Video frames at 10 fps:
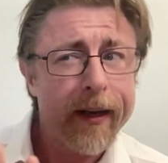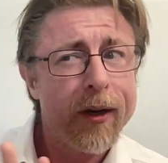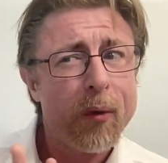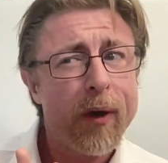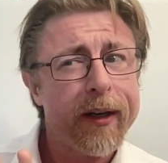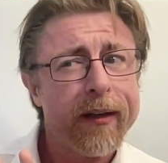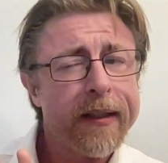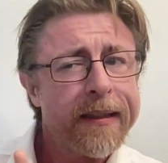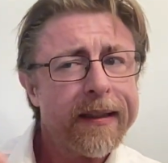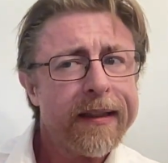I don't want to,
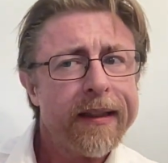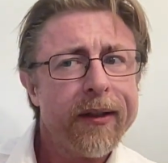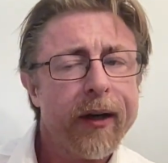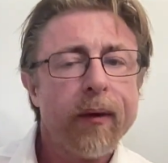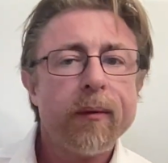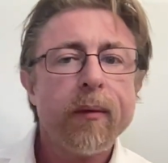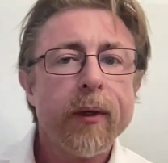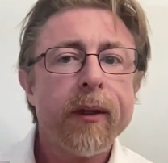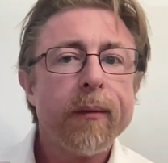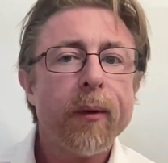you know. Well,
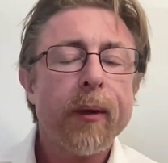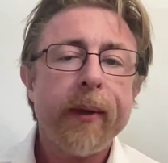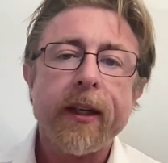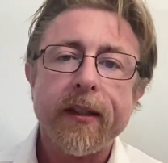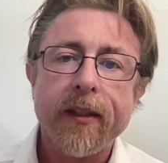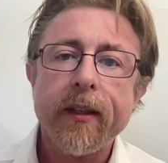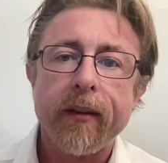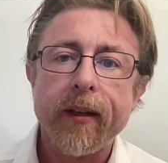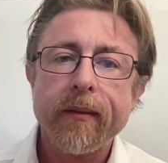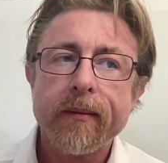you, you want to be
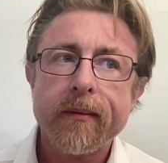considerate,